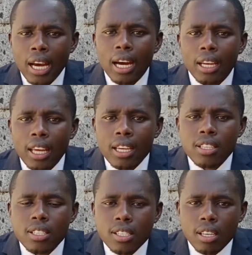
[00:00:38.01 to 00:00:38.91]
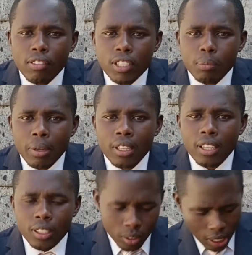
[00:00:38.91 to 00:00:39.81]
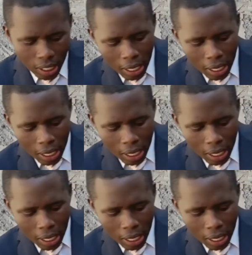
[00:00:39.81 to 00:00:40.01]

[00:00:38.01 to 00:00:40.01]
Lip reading: An ex-serviceman is an